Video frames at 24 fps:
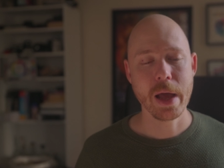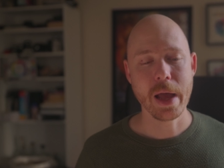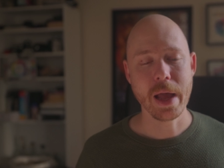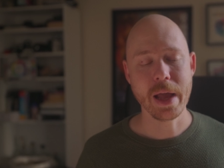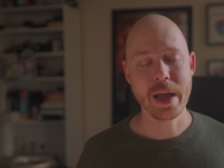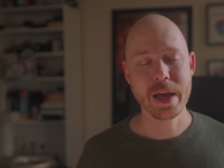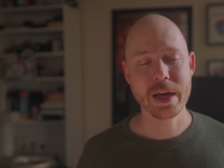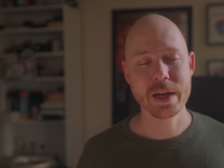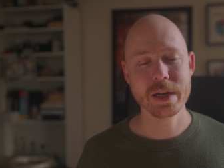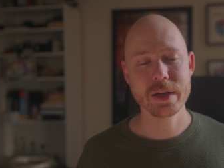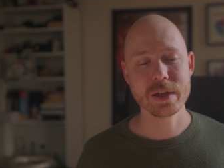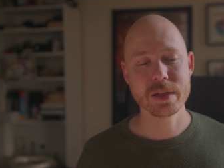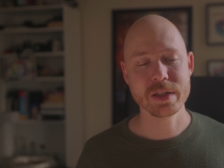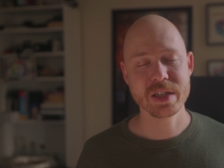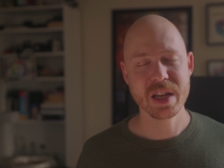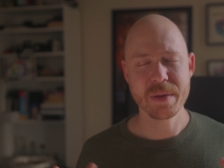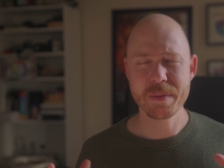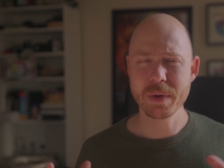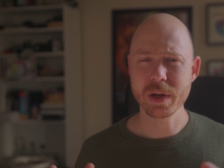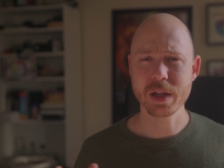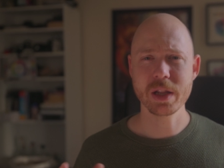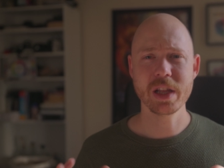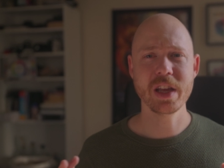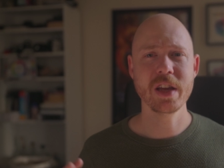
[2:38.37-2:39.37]
And
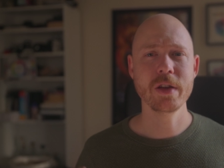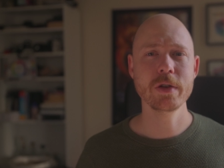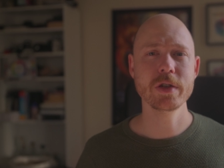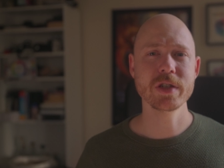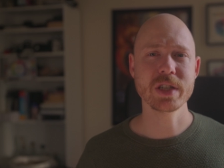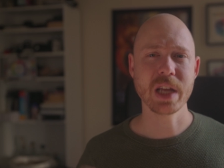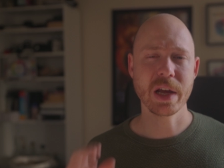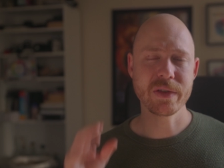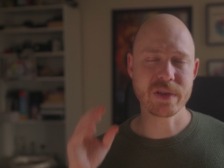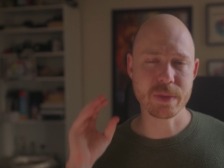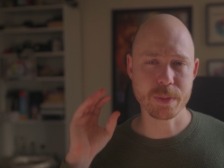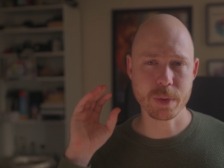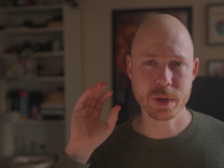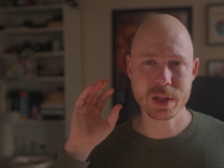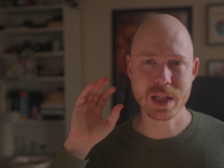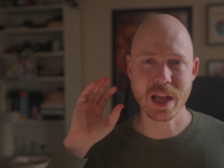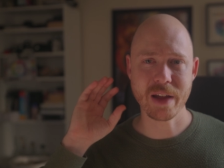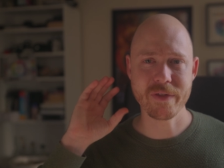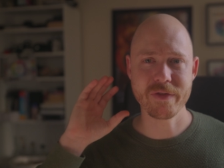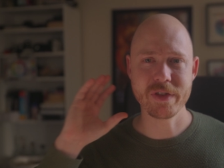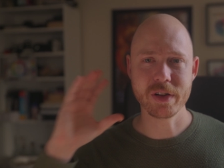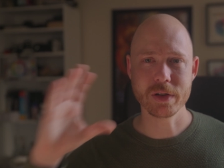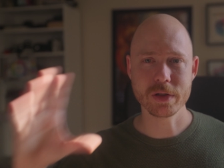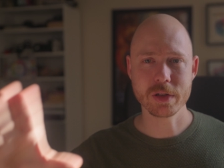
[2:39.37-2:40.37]
typically you just have to put
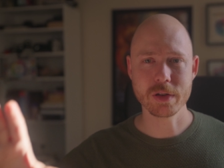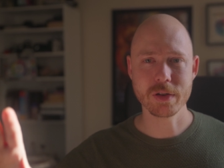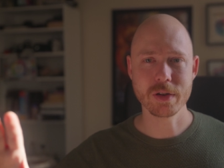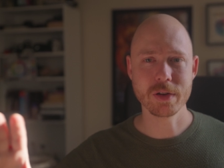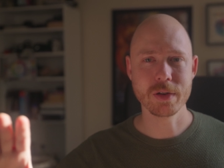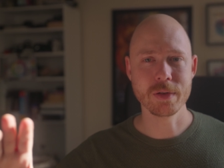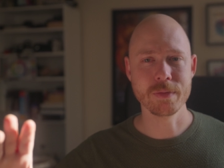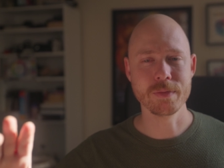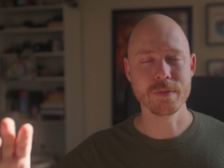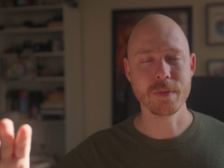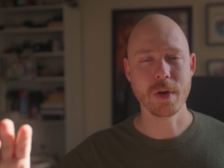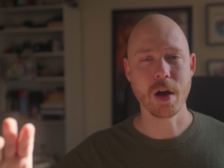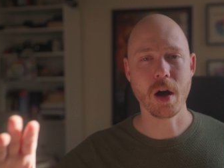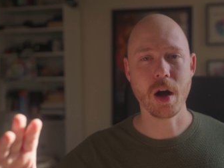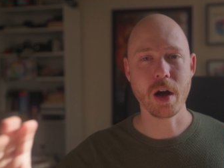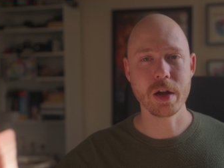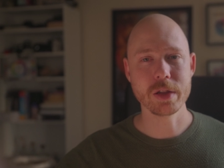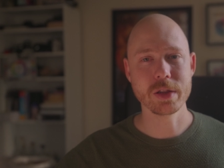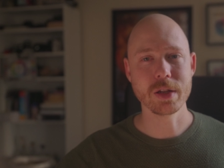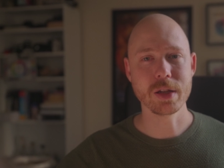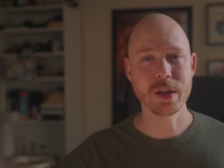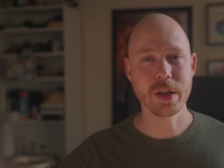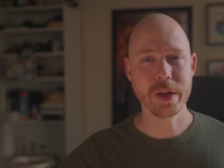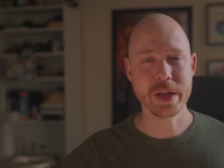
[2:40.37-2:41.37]
that filter
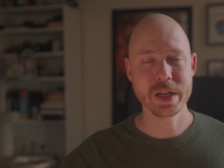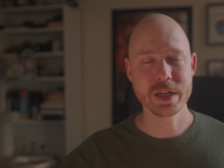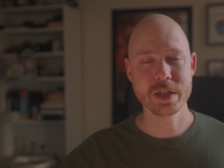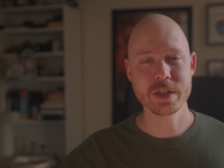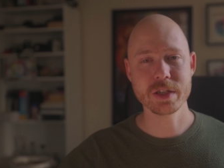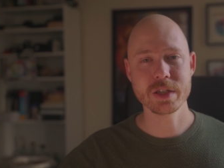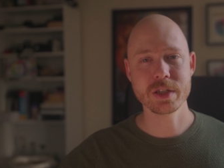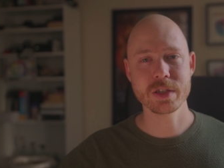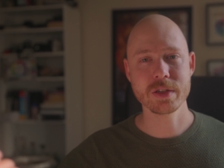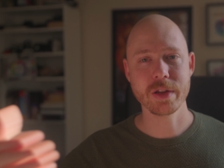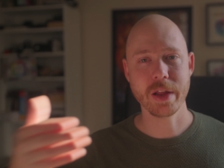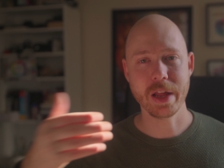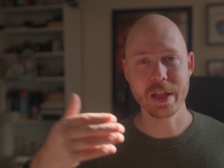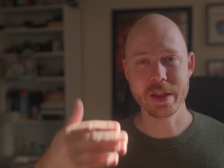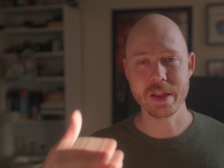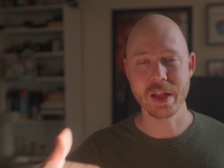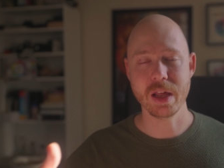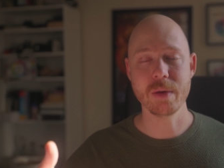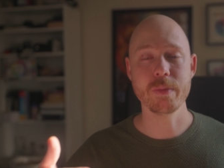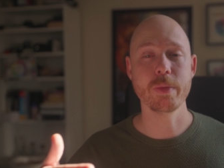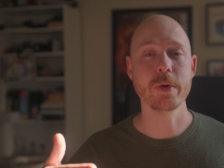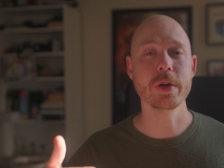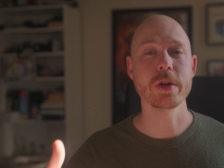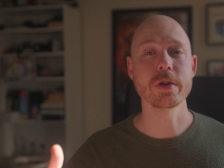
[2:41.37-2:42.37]
on the lens and
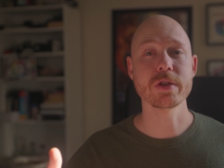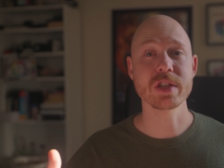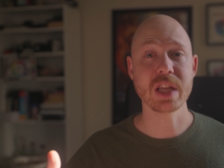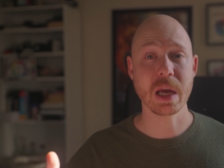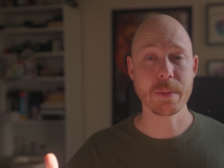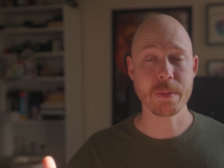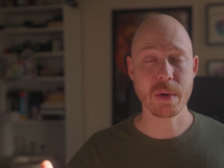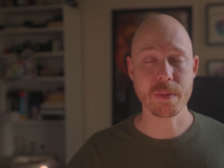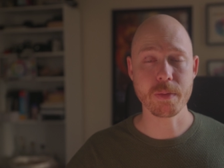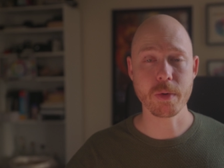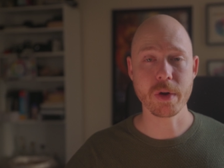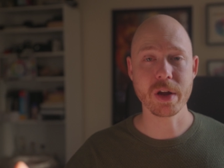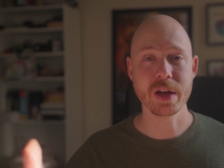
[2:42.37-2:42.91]
then put your step up